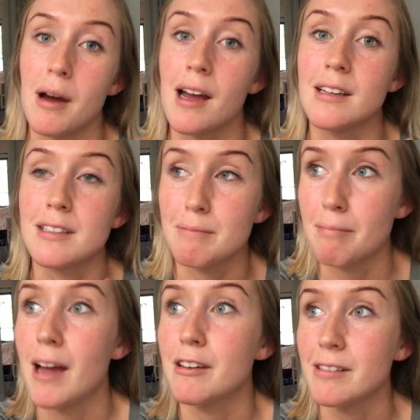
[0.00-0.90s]
mind
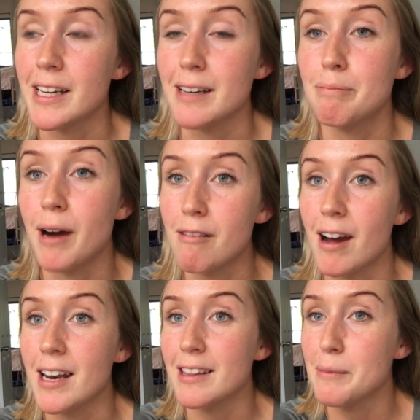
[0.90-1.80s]
manually by
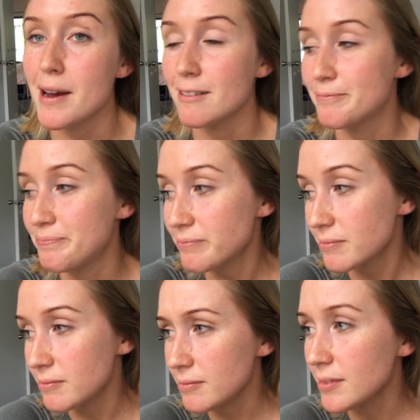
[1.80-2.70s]
writing them out.
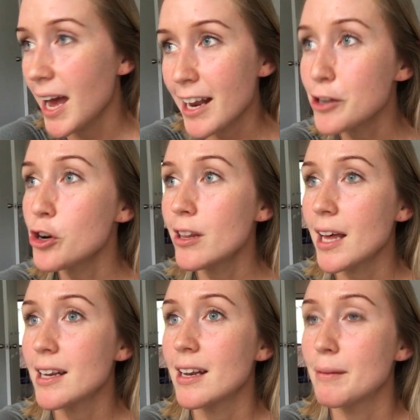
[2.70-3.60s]
And I know
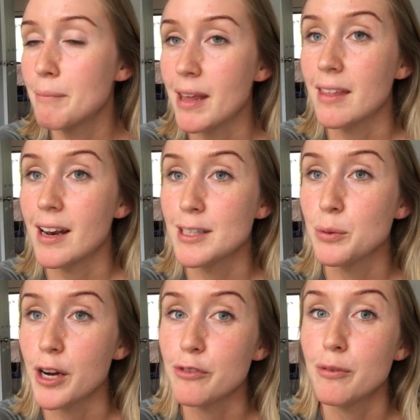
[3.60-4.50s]
that method has
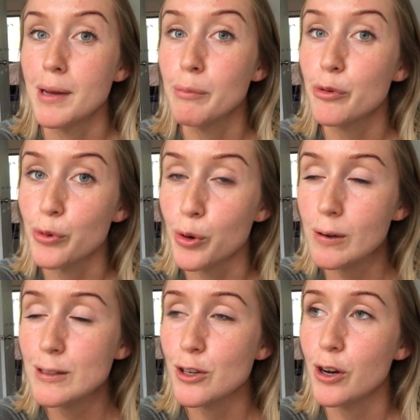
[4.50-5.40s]
worked for me
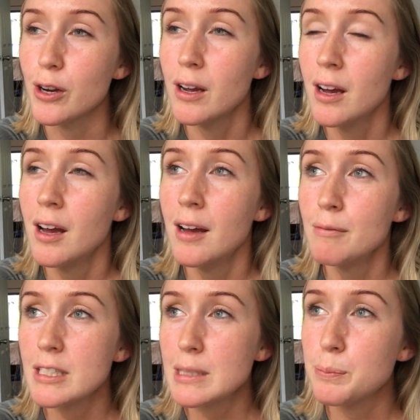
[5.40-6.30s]
before, so
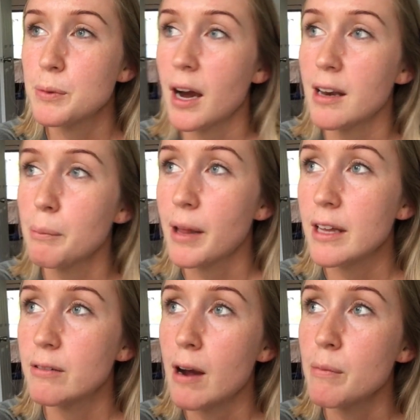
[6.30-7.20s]
just kind of
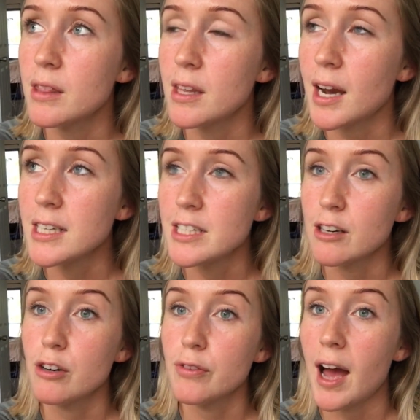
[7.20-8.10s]
playing around with the
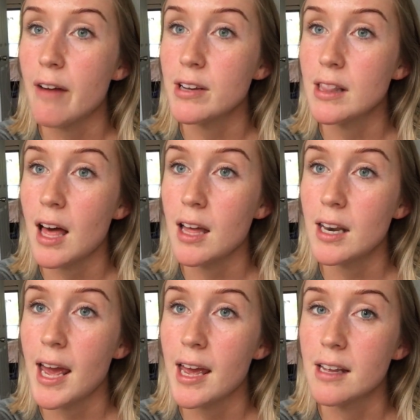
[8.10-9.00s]
idea of having that.
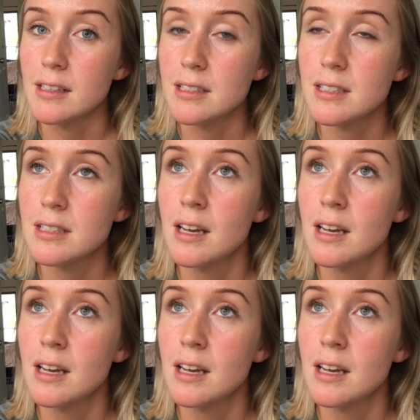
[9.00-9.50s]
And